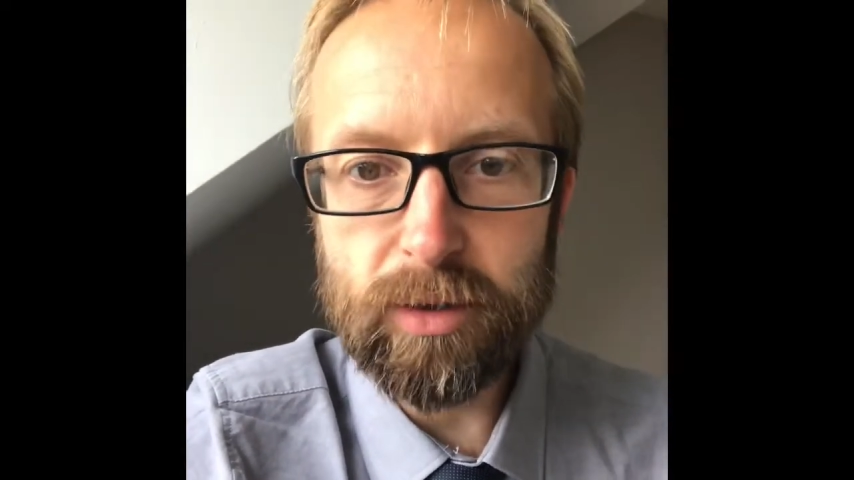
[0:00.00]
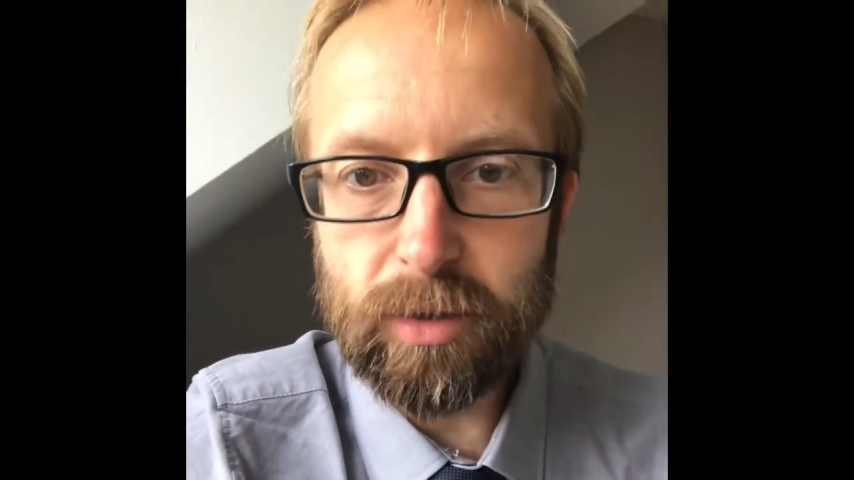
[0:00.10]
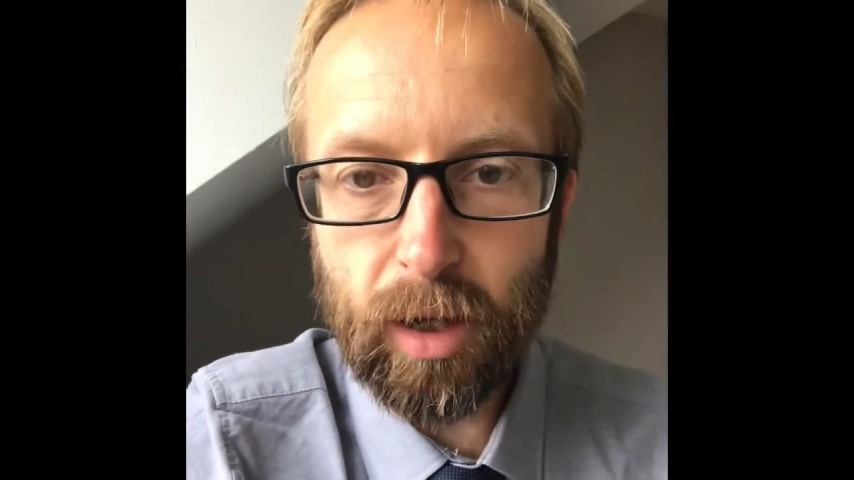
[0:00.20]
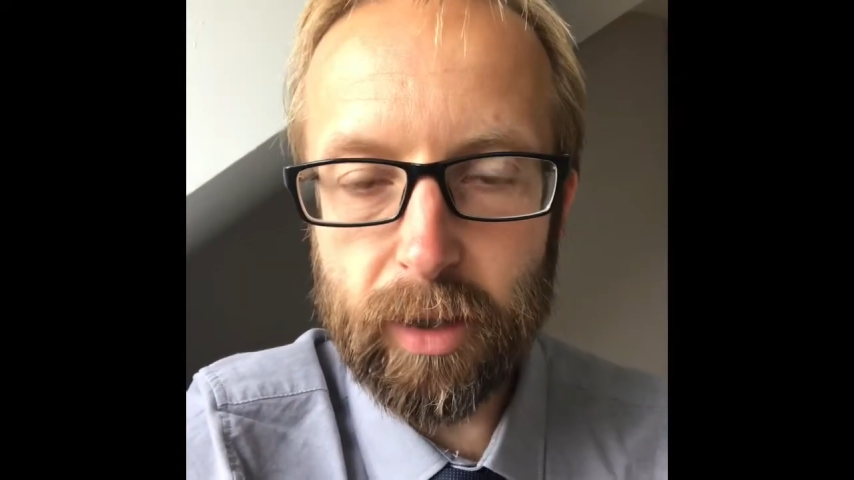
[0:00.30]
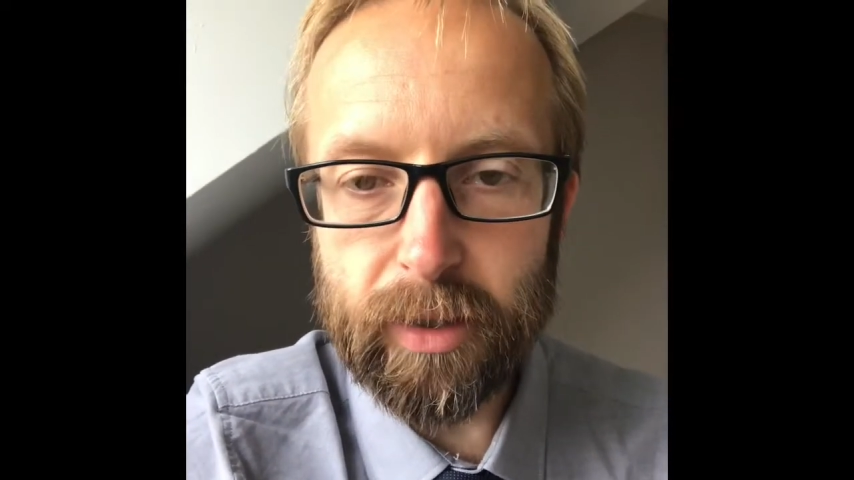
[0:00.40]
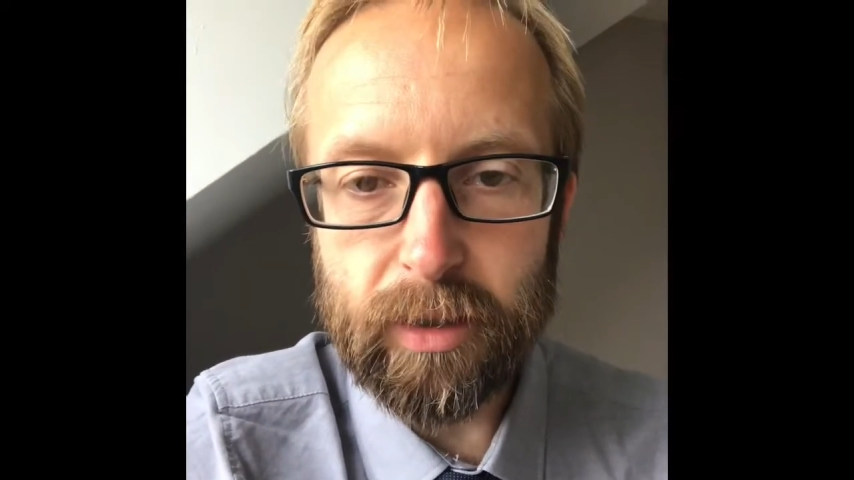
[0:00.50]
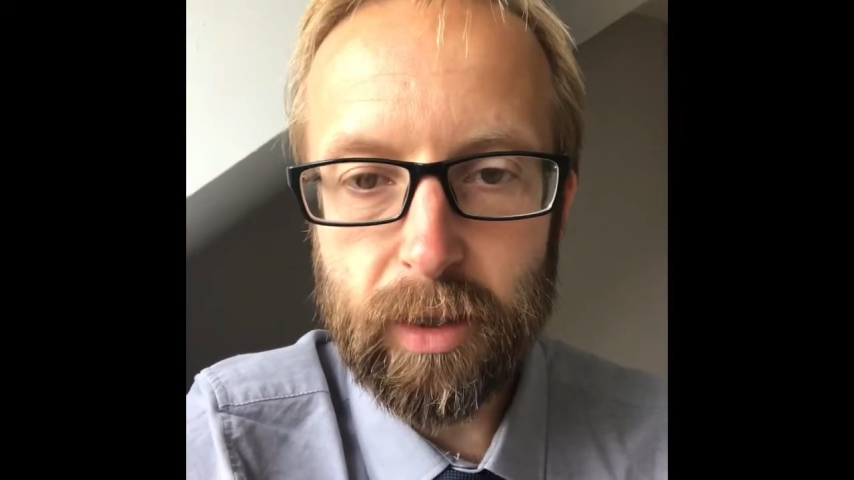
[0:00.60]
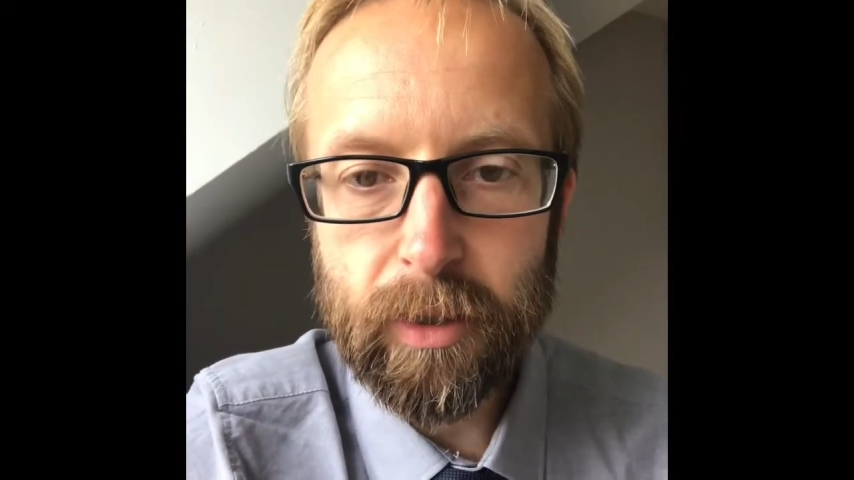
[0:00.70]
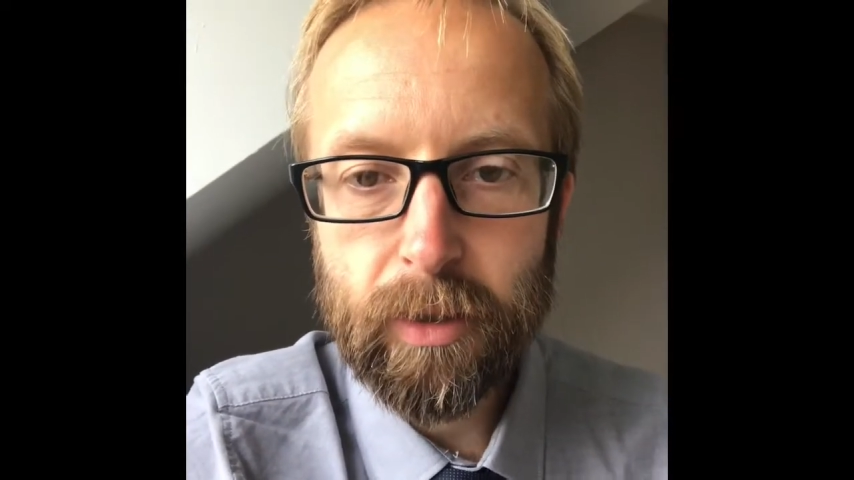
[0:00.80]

started,